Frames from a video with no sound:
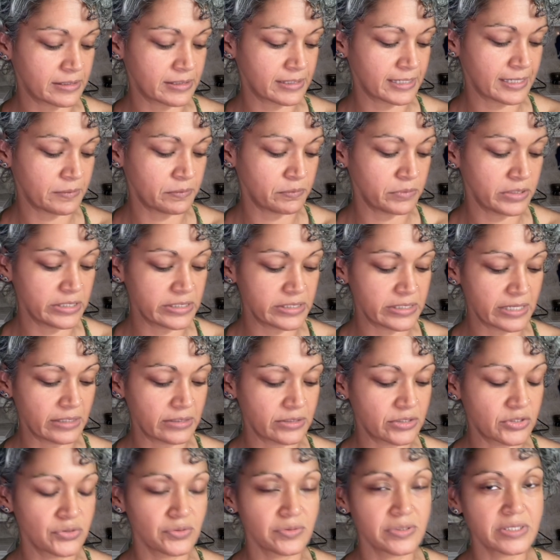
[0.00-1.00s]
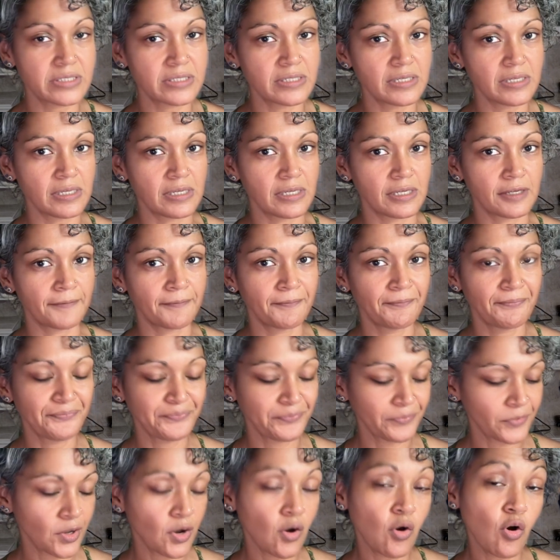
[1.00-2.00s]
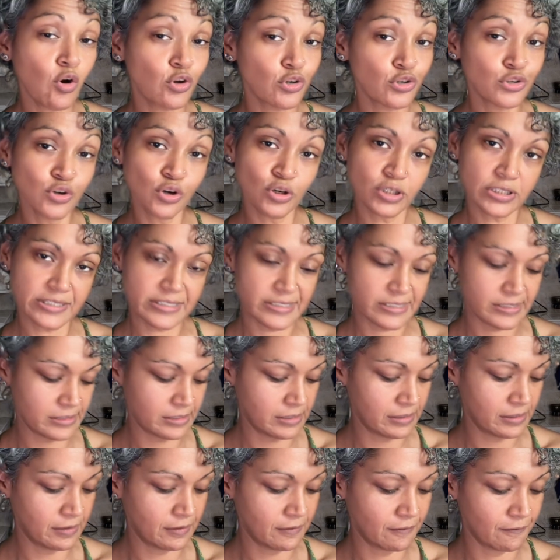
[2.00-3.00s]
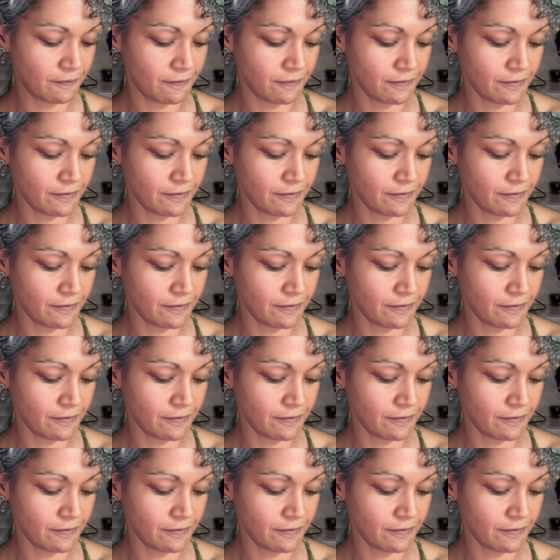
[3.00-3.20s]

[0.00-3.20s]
can be said to see or not see.